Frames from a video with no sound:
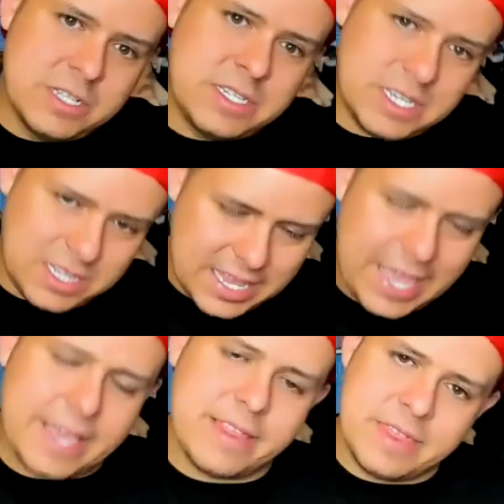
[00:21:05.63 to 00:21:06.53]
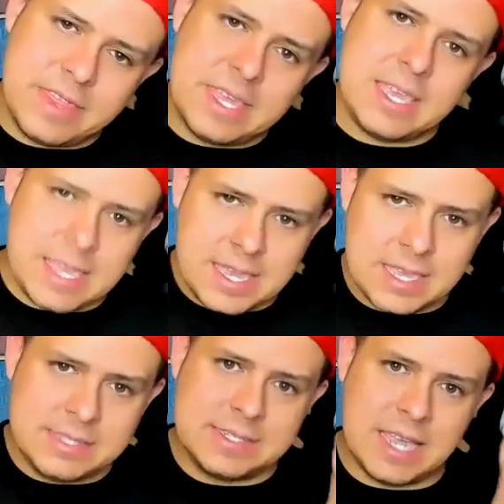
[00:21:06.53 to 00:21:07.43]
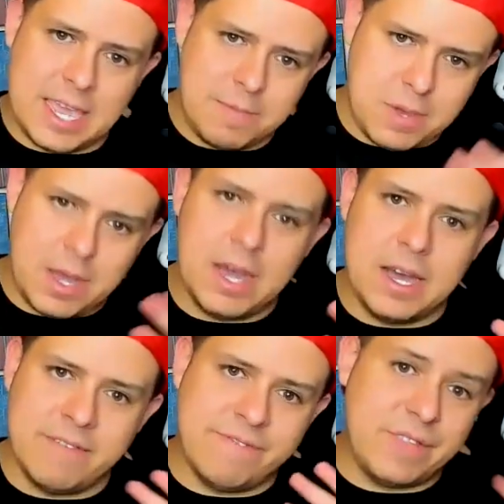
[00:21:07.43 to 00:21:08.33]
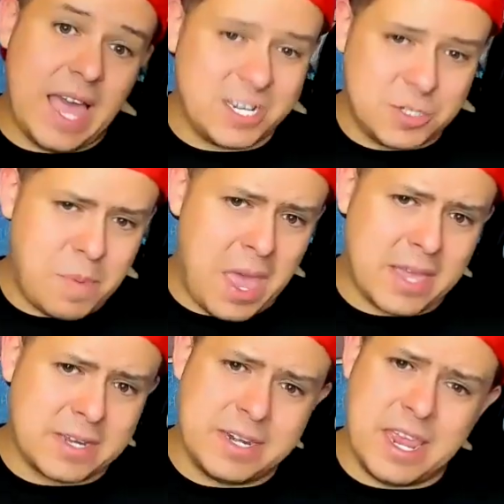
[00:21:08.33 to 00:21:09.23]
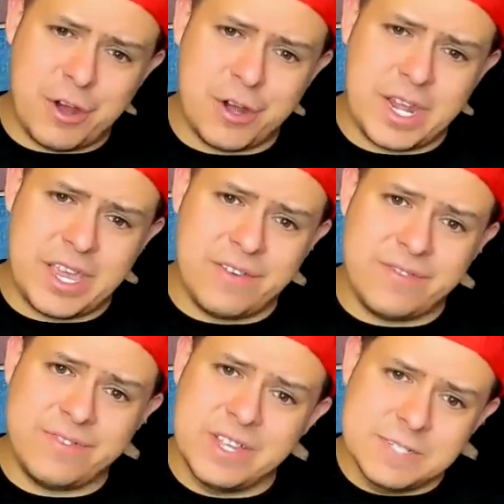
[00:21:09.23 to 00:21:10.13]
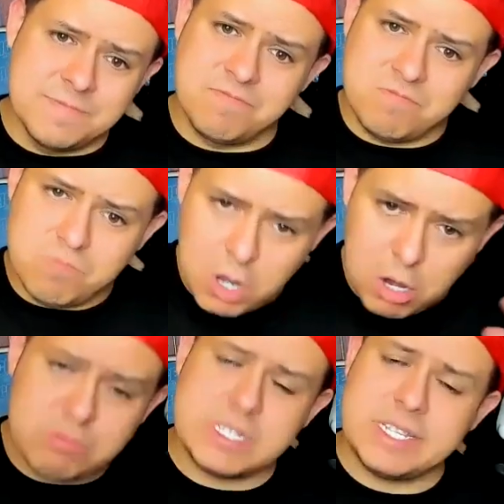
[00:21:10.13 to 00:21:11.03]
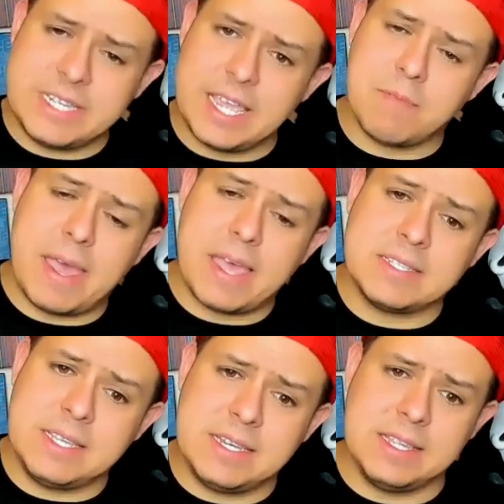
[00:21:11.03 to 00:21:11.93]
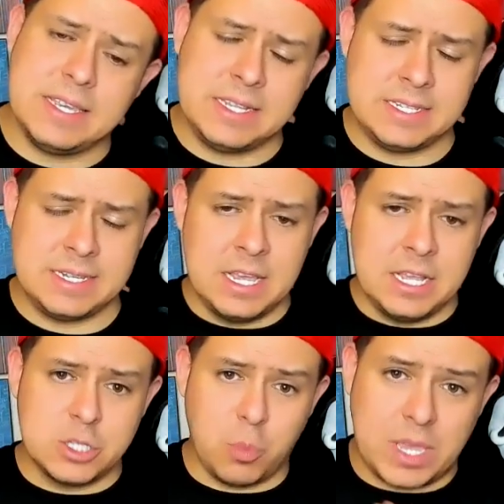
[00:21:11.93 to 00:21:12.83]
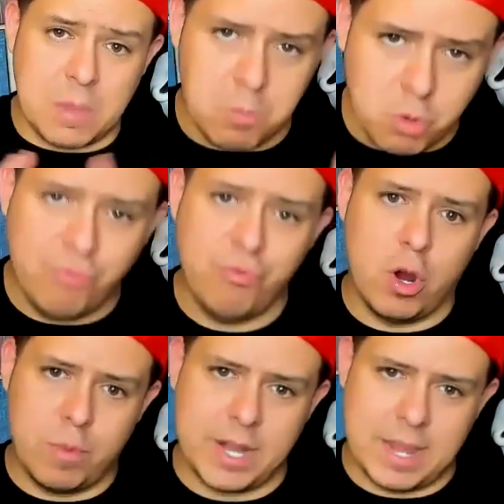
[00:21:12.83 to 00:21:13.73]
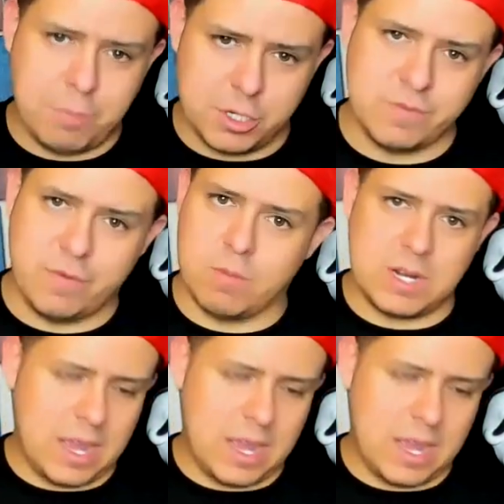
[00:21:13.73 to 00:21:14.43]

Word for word: to let the type of flashback narrative mostly take a backseat, at least, so we can move forward and push forward.